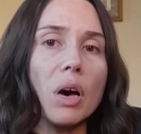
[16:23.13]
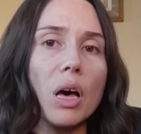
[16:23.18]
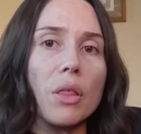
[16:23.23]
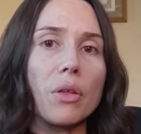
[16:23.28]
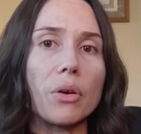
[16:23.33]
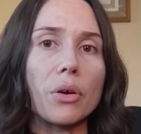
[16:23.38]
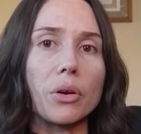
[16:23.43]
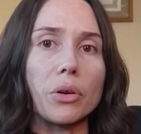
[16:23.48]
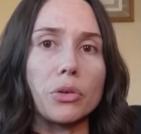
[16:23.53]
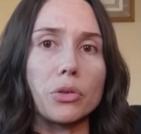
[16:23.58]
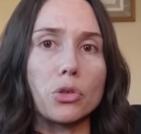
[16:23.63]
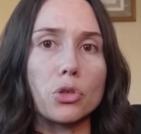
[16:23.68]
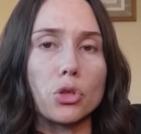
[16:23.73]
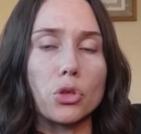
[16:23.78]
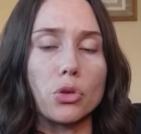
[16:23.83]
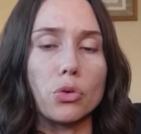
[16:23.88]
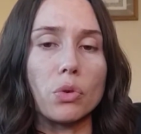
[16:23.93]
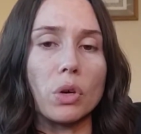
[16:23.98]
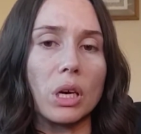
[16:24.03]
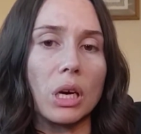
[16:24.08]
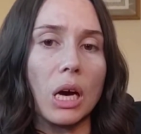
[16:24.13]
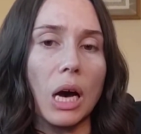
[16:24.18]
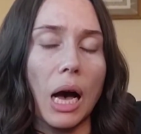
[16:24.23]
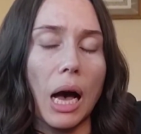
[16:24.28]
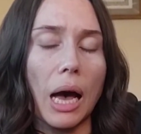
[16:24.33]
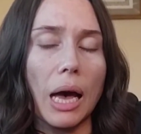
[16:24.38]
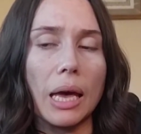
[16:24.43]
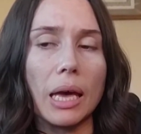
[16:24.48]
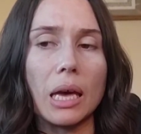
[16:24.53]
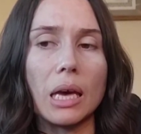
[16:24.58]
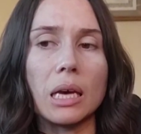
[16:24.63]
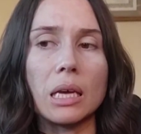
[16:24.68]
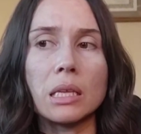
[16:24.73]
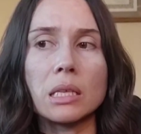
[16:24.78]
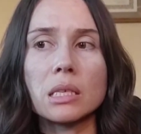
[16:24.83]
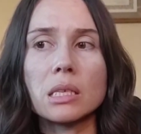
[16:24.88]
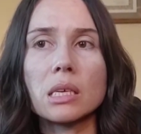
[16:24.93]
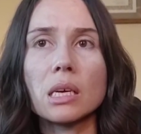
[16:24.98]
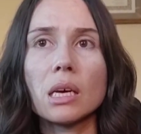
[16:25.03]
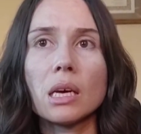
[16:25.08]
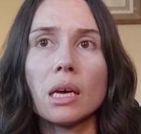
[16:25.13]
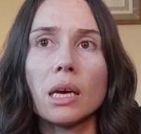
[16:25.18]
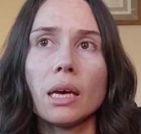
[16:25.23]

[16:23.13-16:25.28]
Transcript: mother to a guy. And